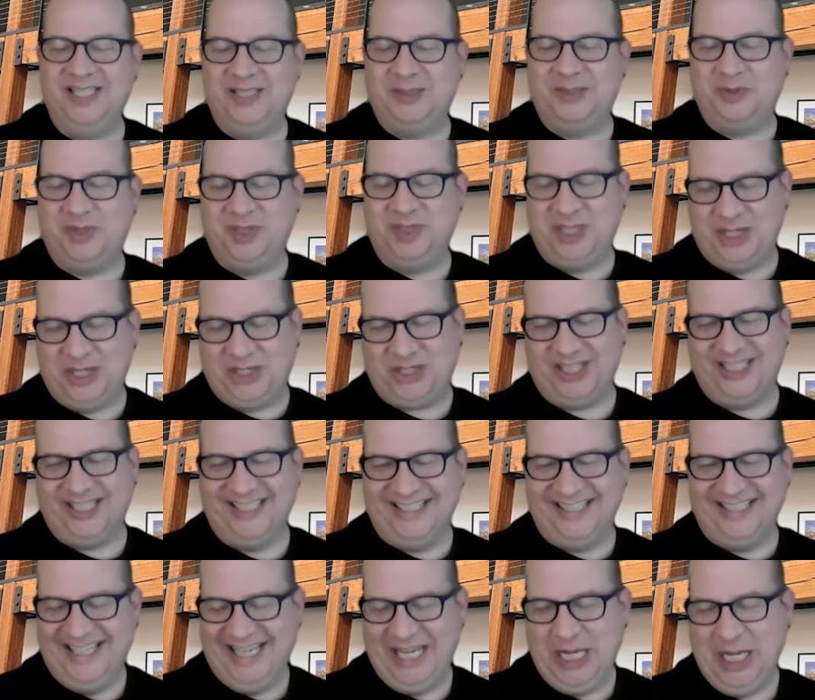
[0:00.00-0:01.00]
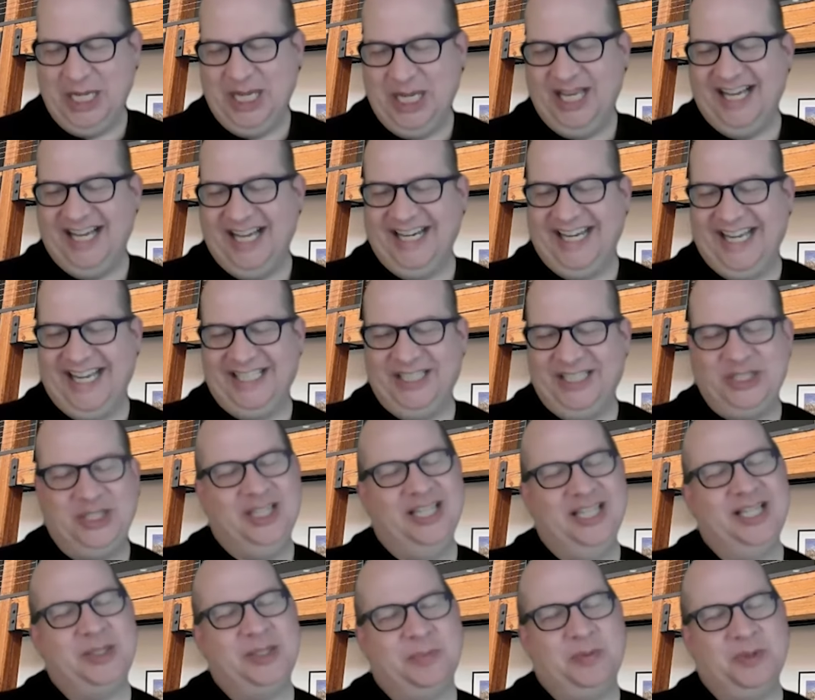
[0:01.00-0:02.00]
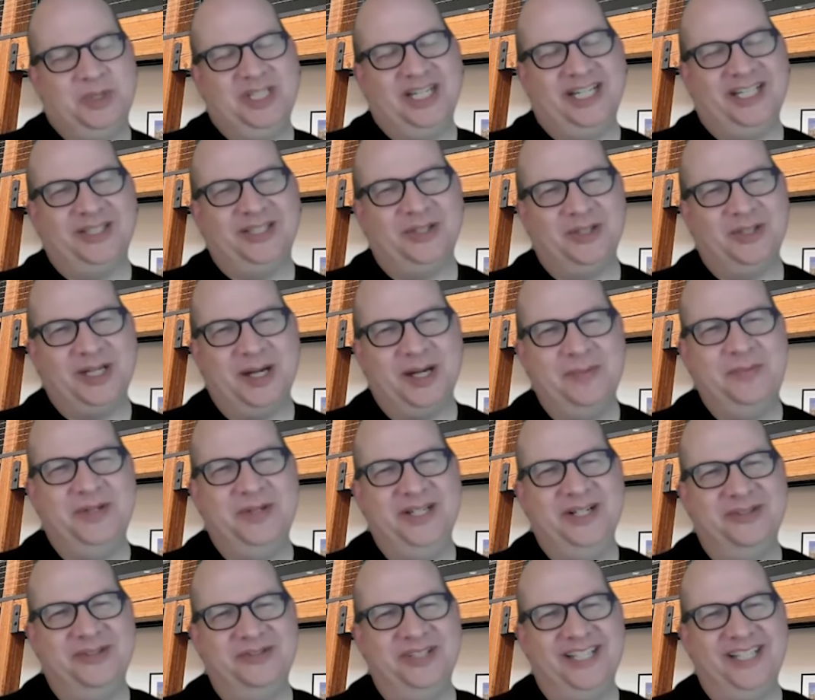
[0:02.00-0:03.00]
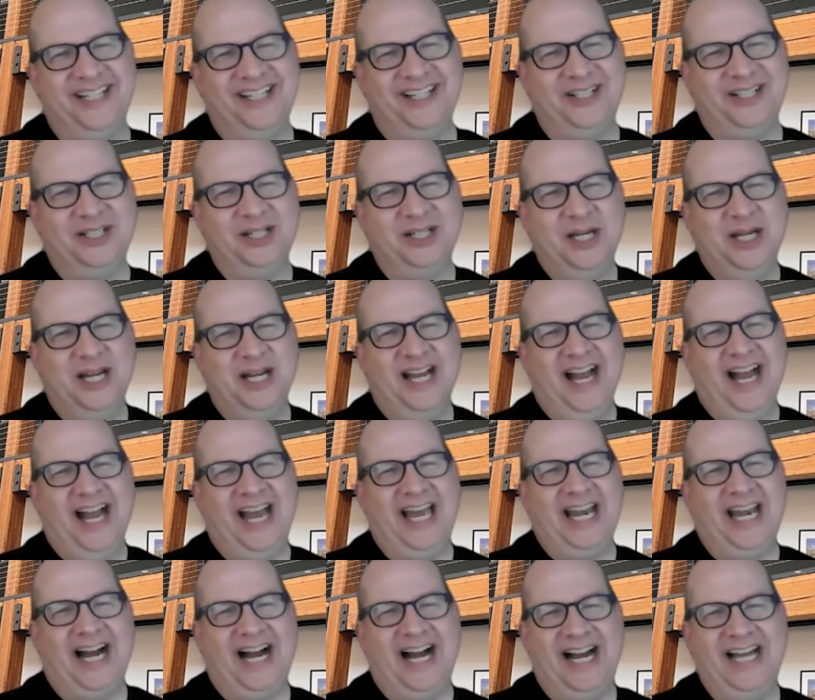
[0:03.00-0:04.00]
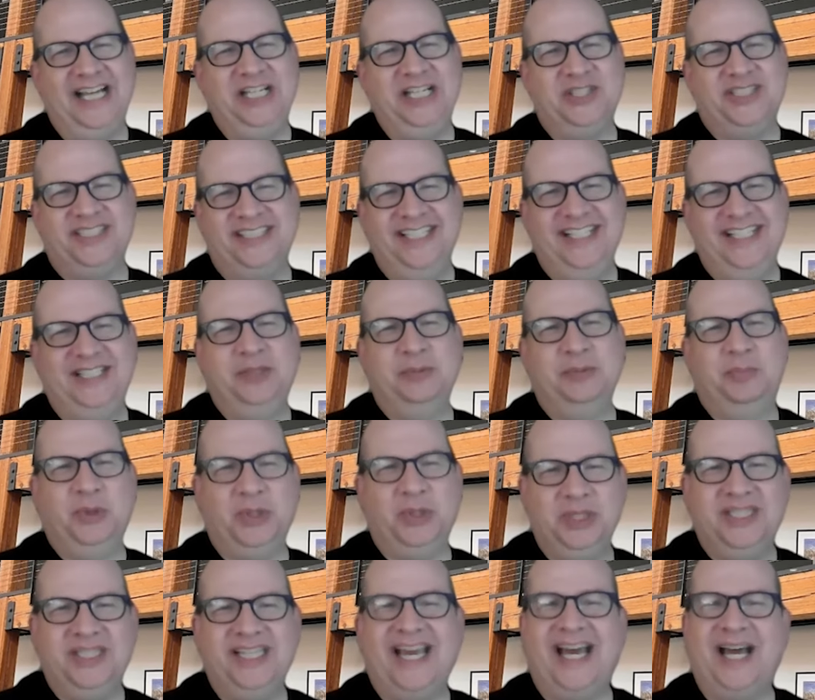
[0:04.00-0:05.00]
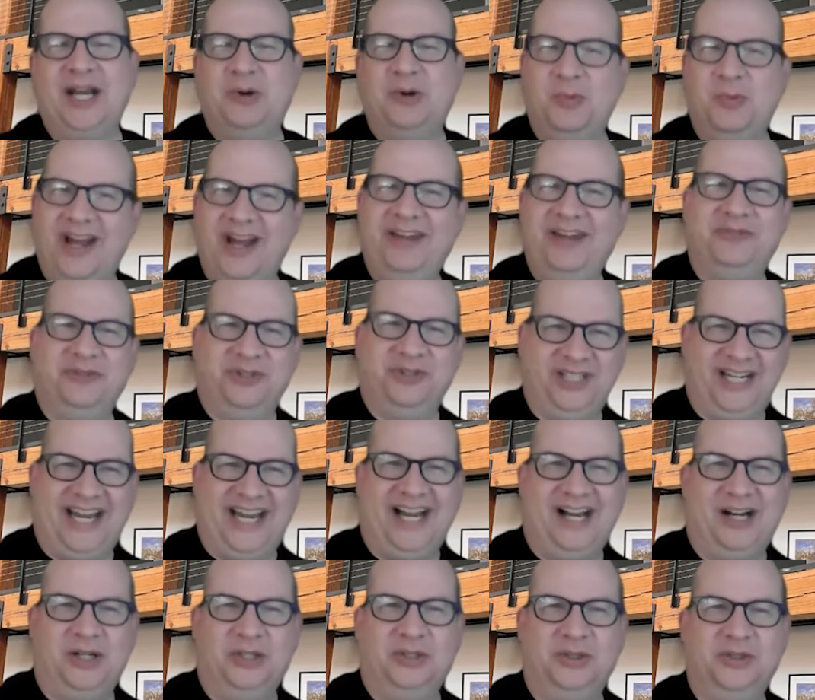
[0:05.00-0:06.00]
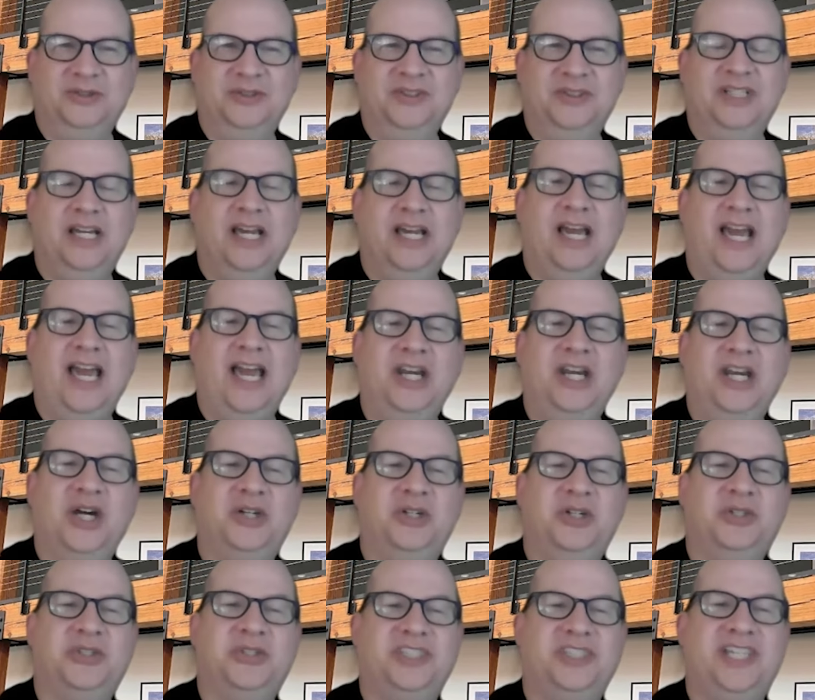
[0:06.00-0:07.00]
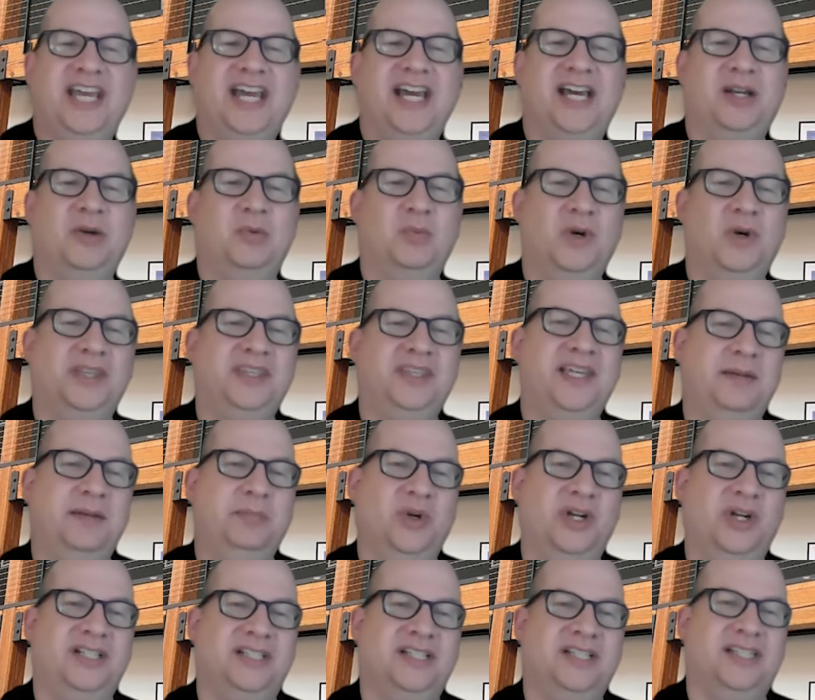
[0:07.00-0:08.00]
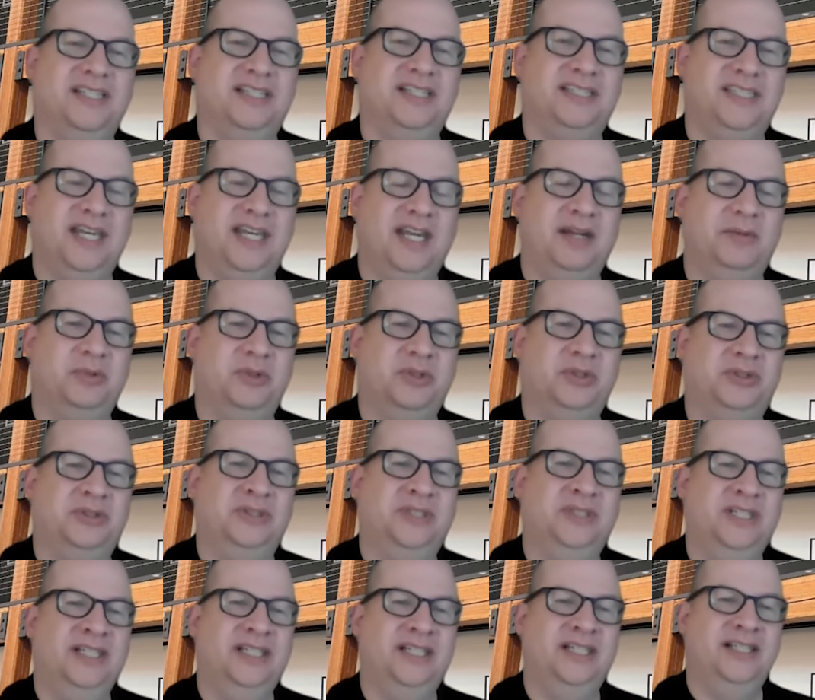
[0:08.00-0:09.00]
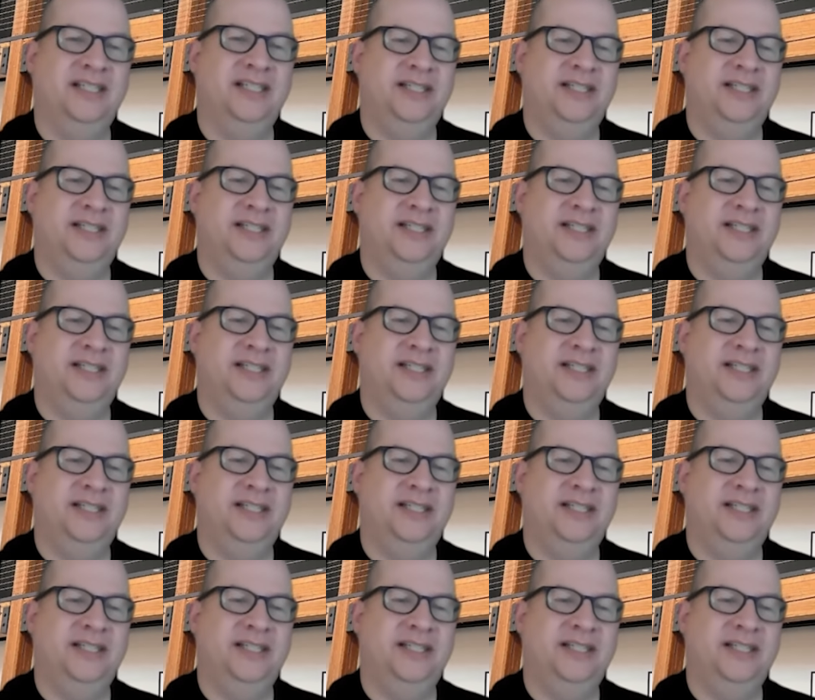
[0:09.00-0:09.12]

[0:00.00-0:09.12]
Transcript: predisposition against this particular company over here, and I just need to put that away for now and understand what they bring to the table.